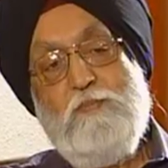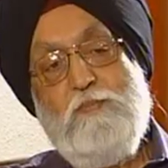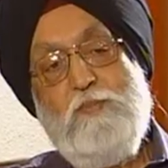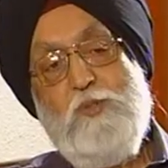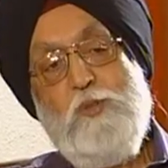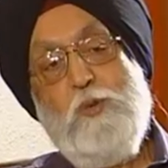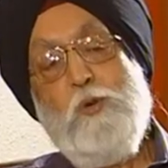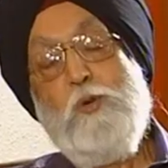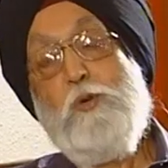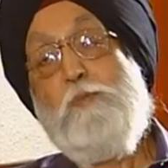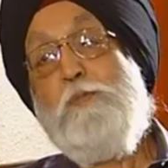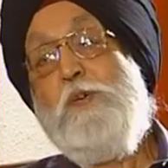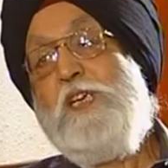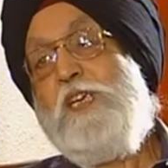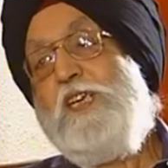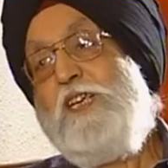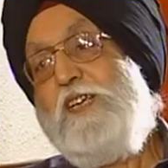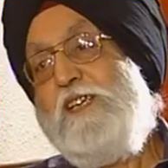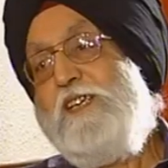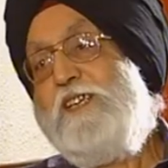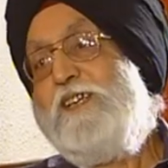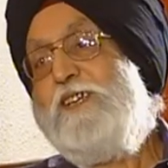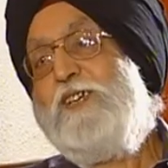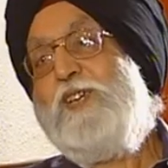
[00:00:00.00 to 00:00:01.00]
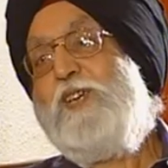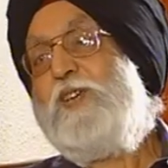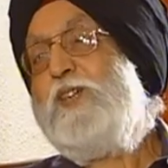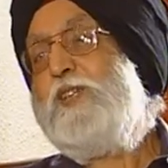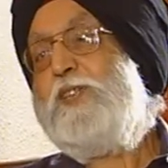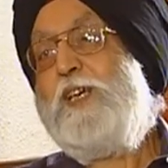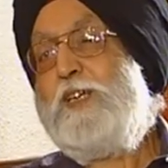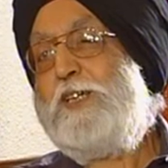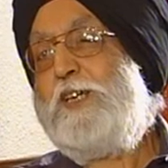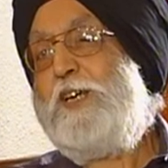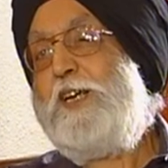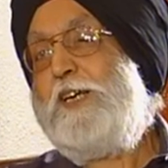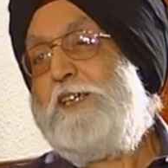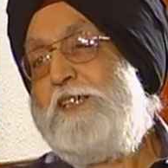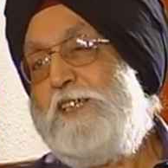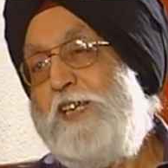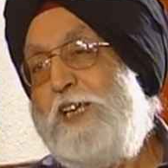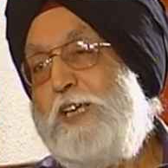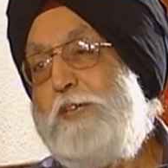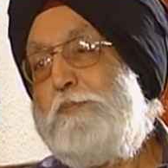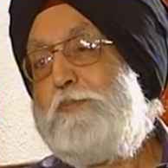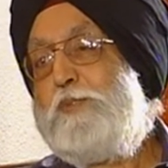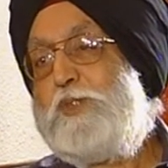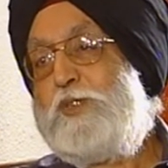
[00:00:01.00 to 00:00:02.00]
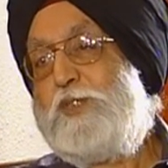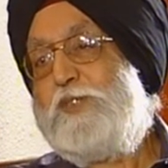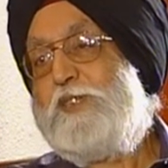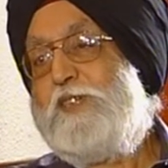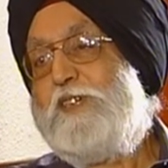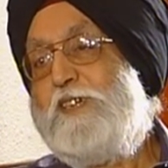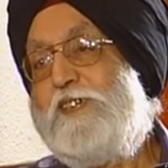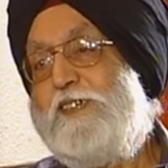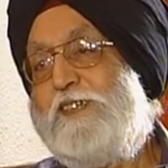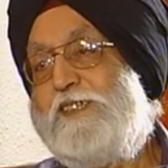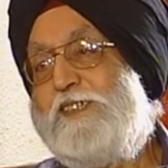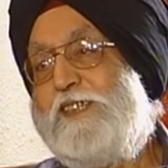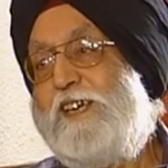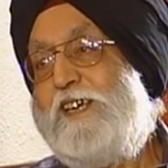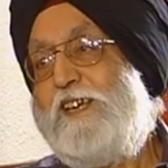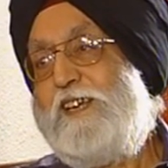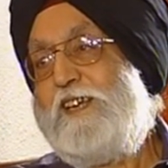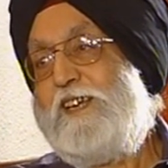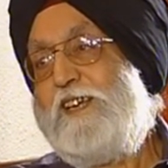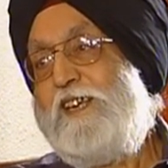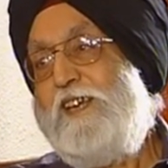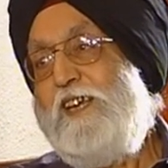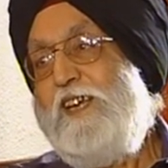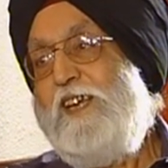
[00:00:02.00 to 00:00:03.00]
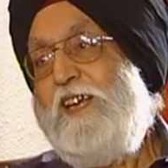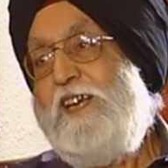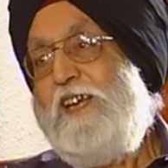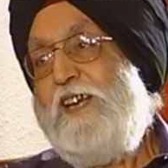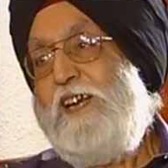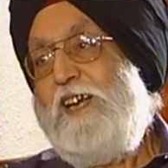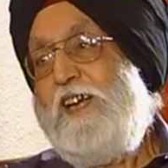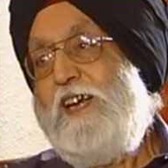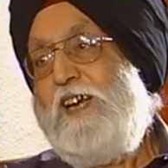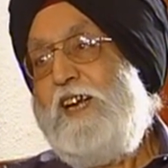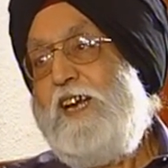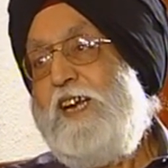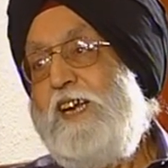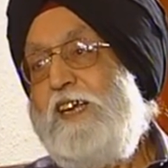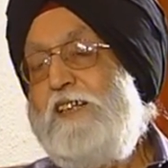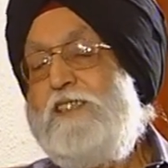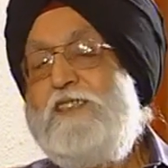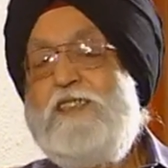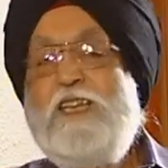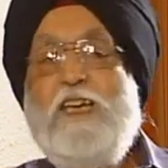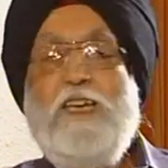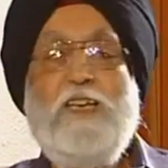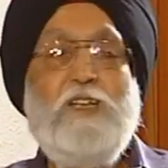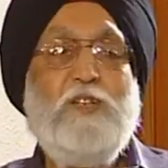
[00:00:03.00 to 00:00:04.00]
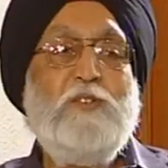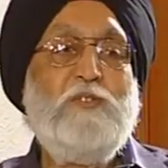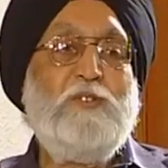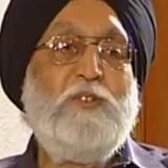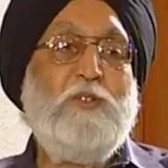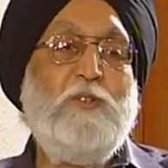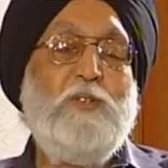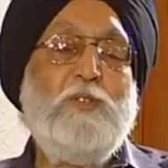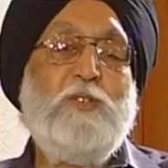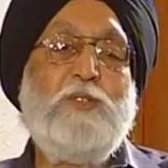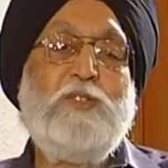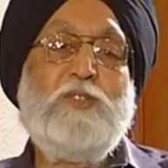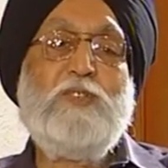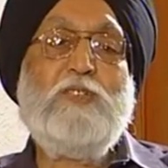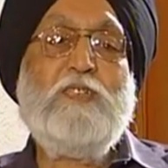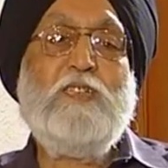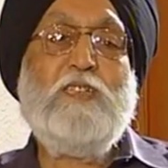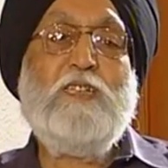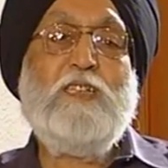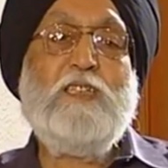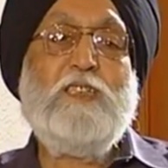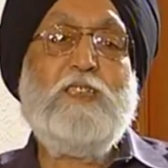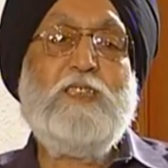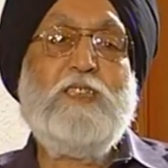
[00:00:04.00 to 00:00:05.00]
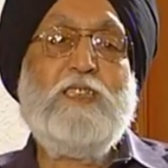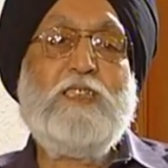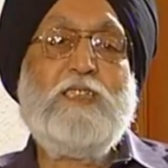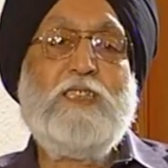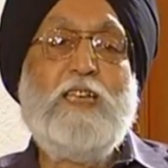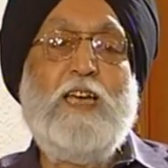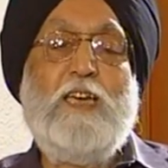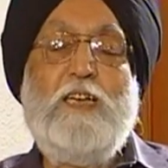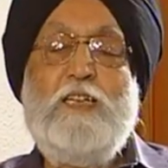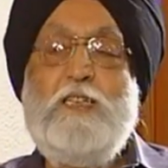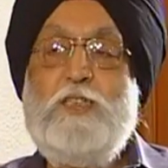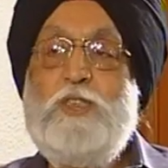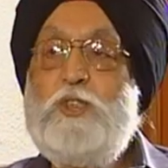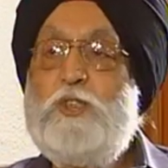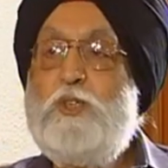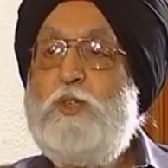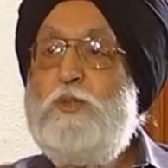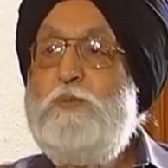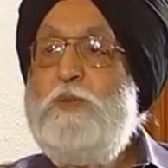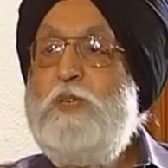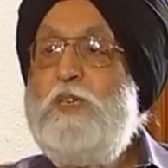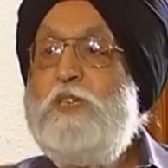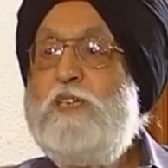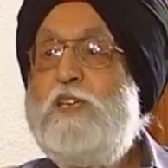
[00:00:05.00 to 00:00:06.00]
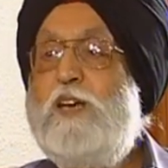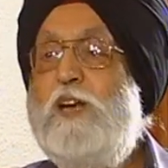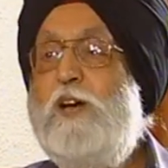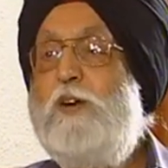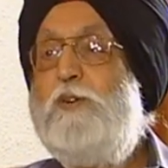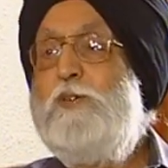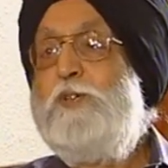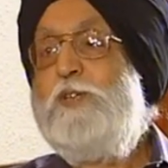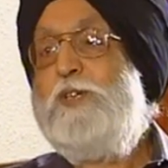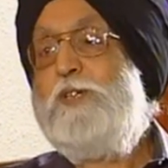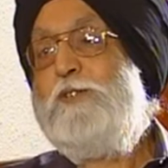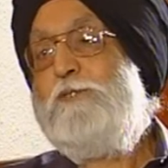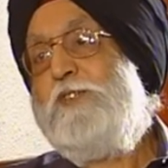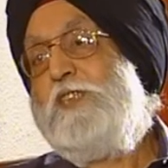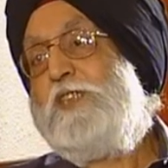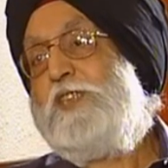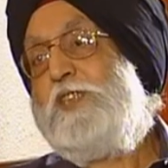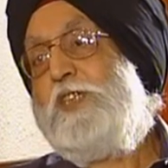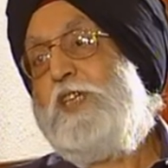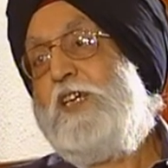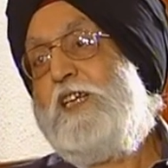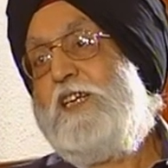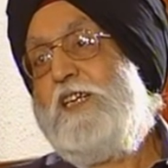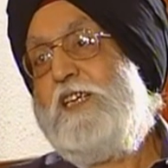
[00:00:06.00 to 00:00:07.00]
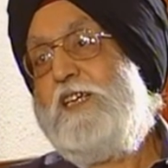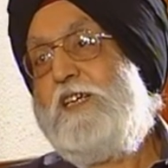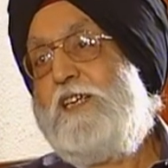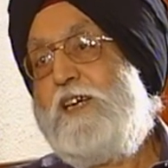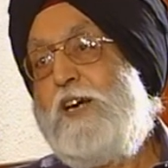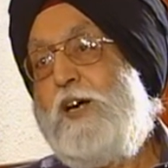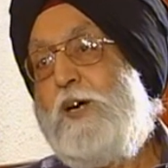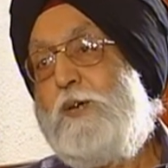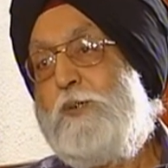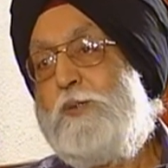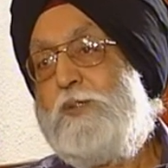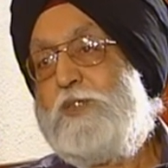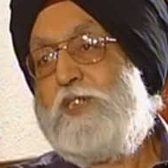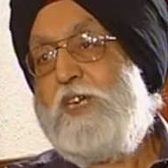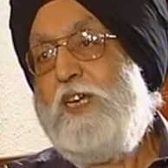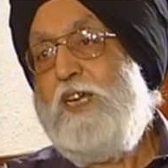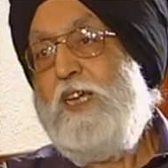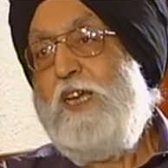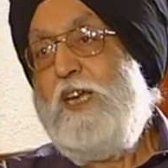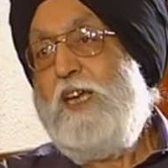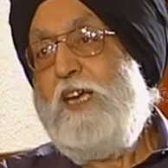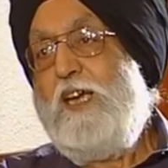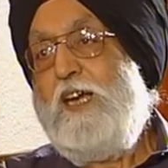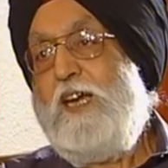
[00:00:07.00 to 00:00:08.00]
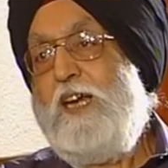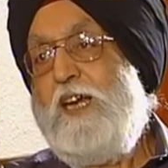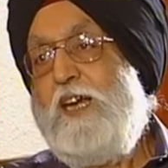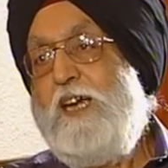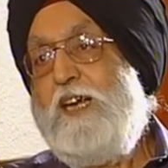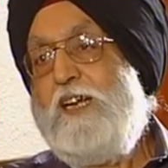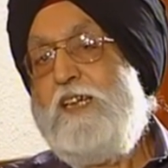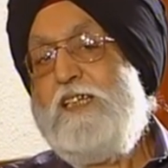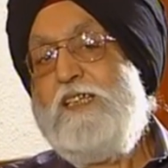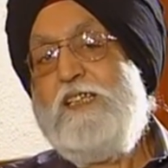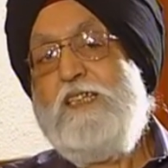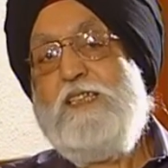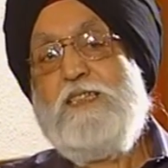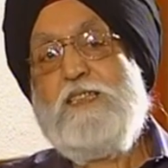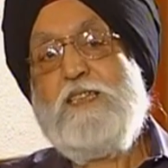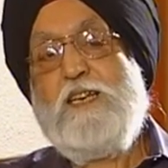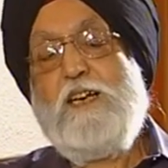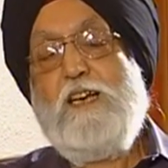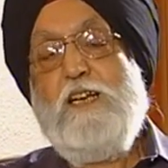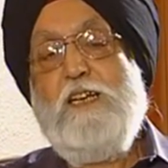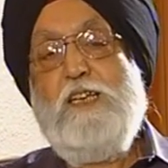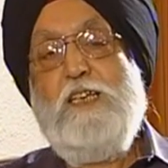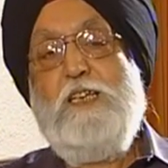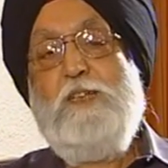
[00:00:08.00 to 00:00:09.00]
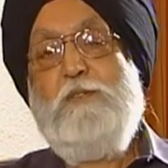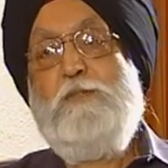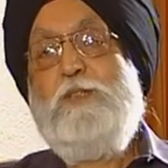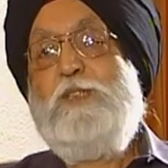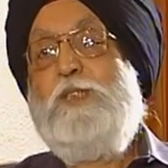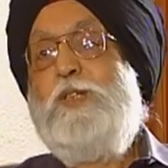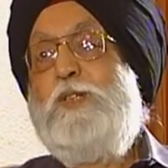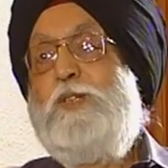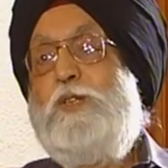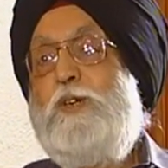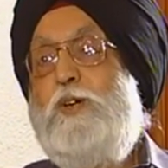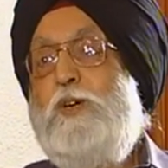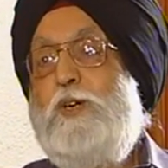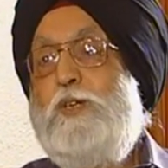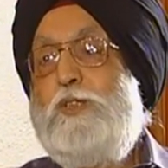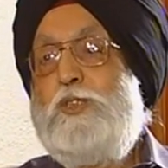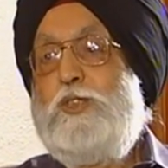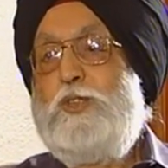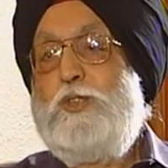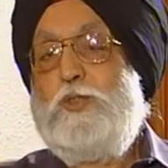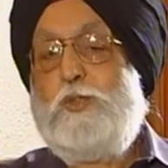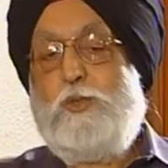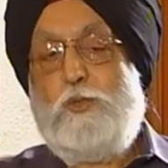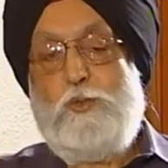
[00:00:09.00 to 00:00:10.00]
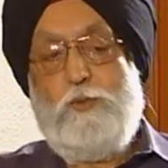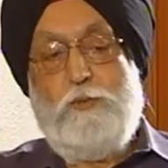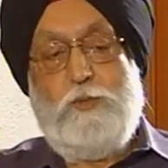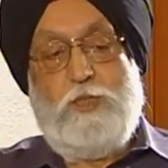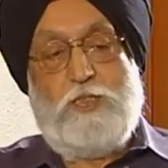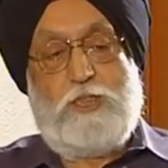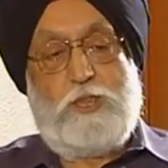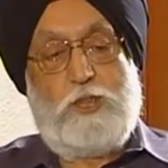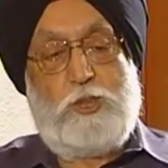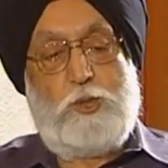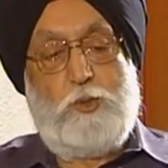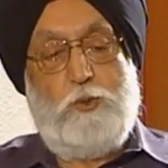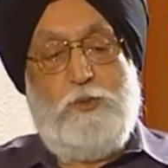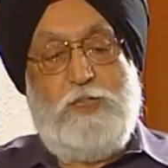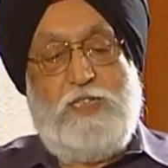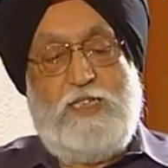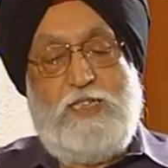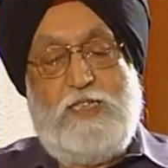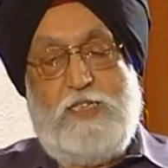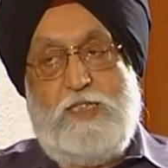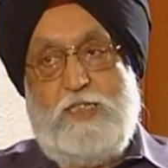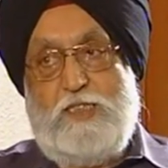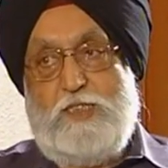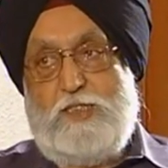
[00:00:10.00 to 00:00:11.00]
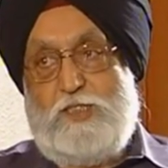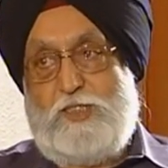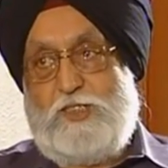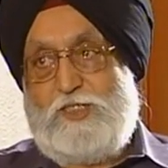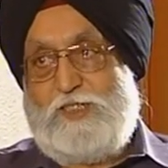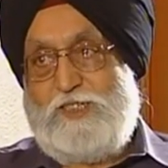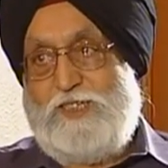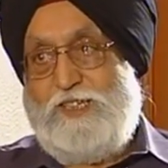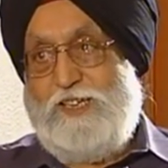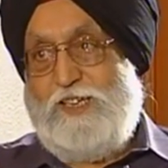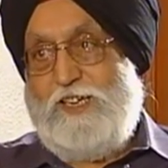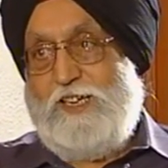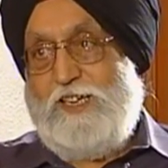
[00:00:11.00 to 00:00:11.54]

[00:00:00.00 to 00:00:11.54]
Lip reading: Nurmi, you know, there are great names there. And then, of course, the sides should be crowded with cheering crowds, and he's running with the torch through a squeezed,